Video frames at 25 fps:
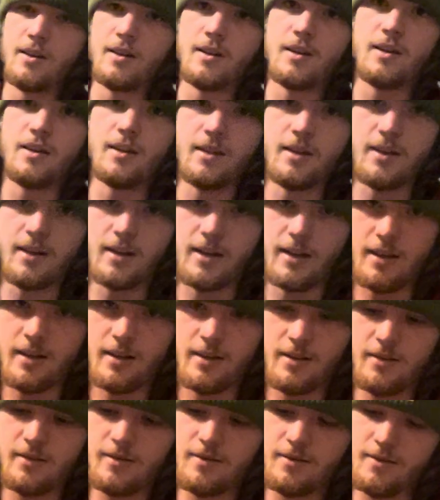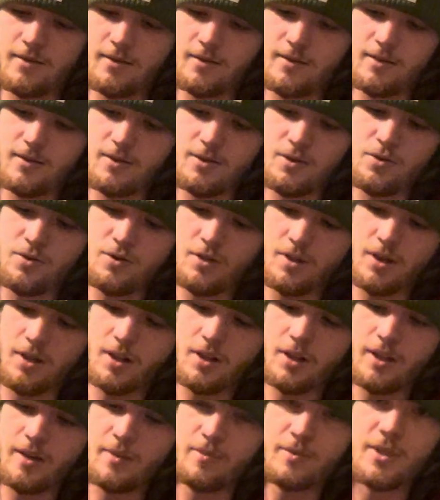And then I use the
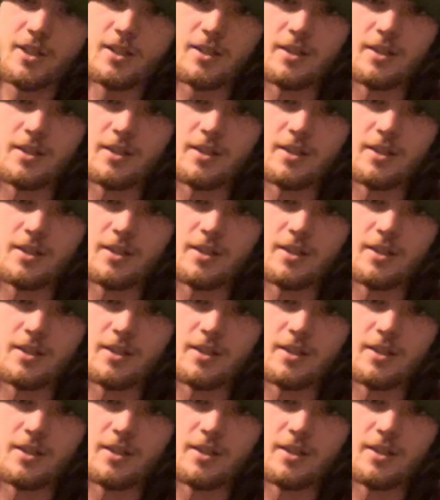clip to